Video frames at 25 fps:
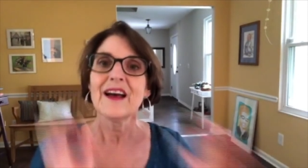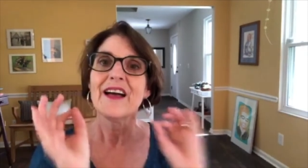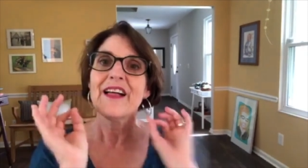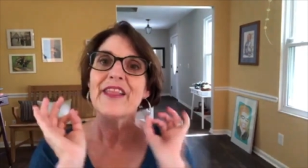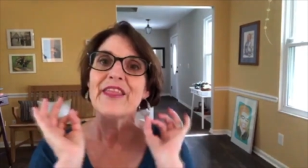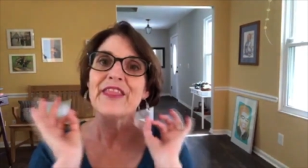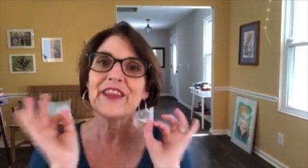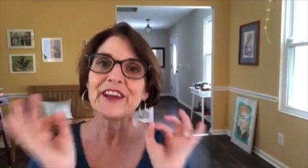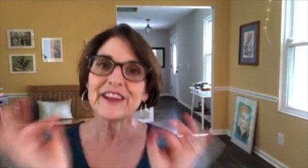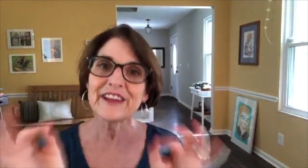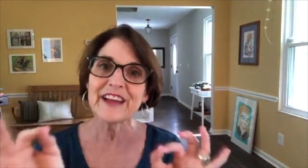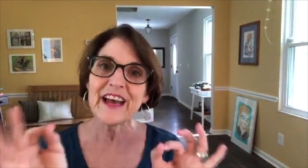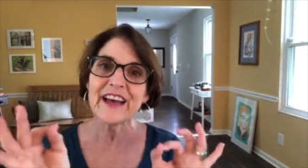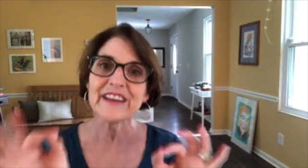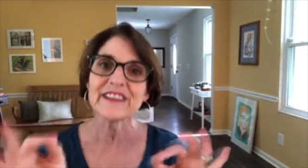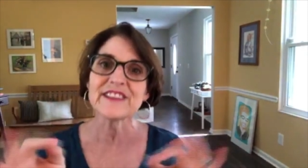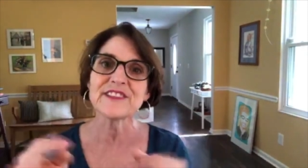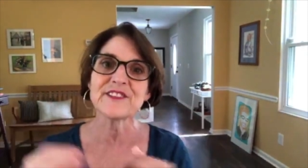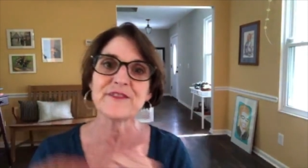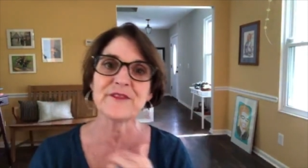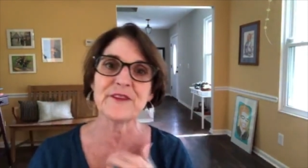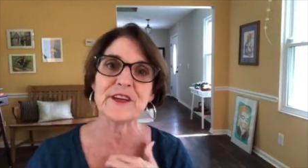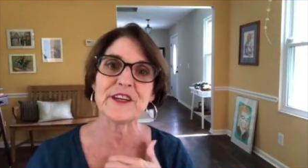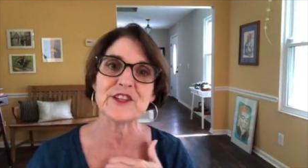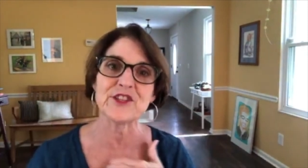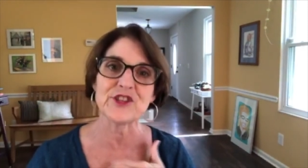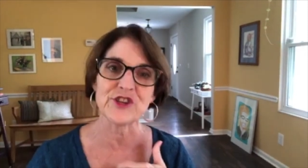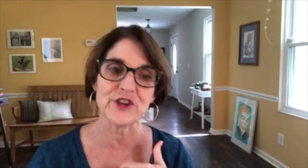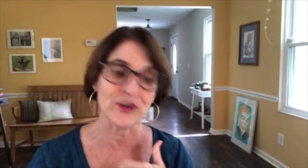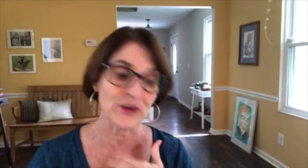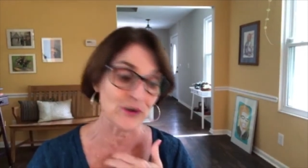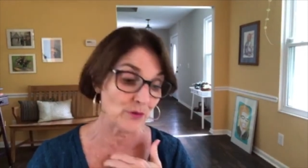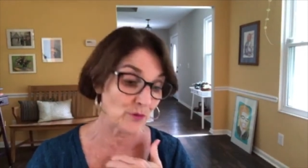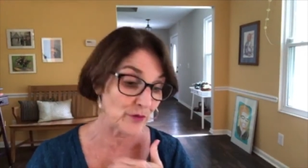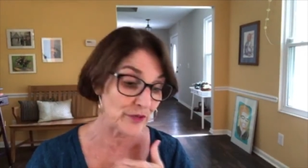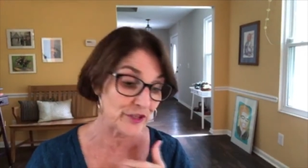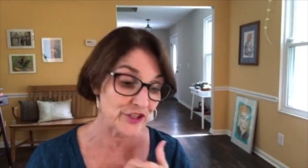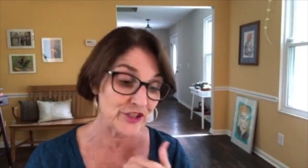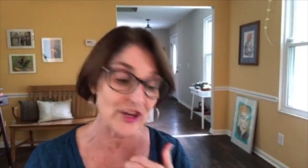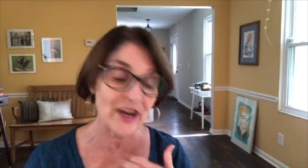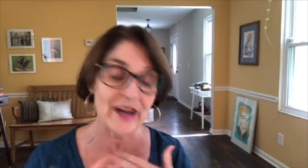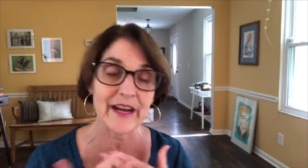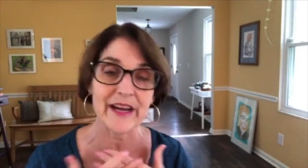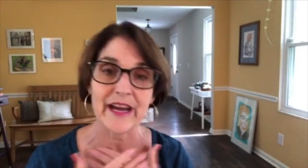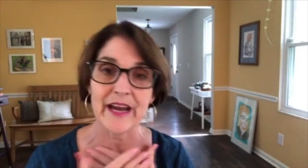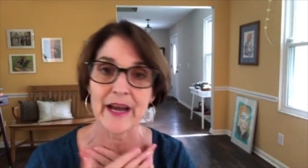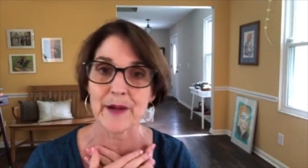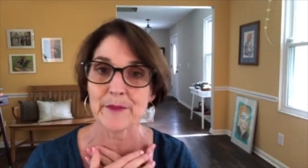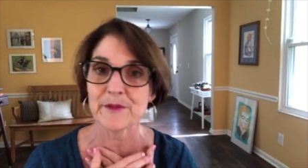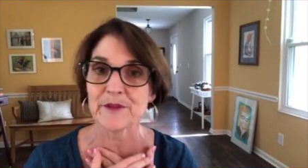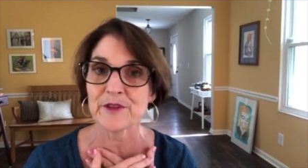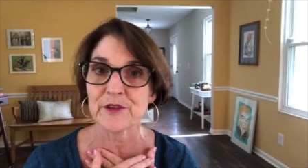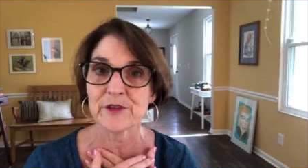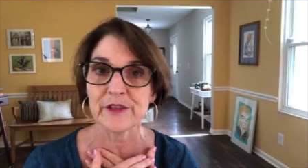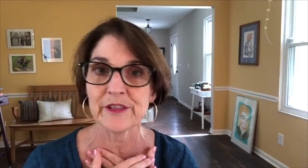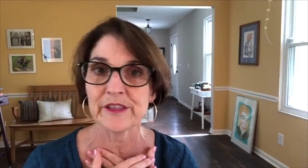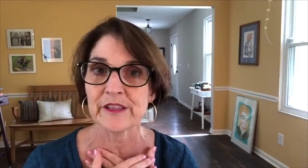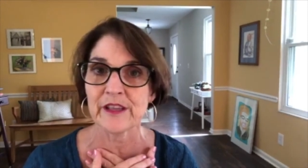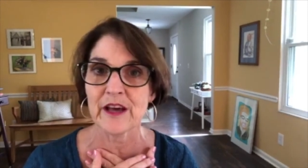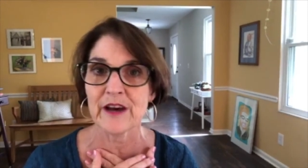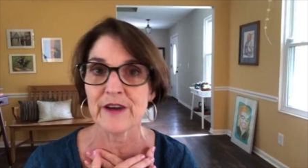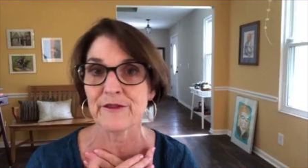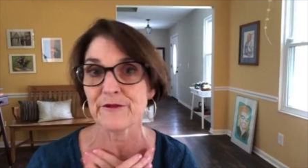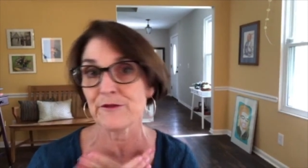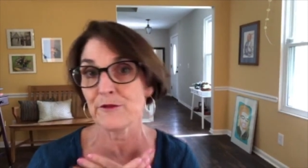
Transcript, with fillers: The next feature, which I absolutely love,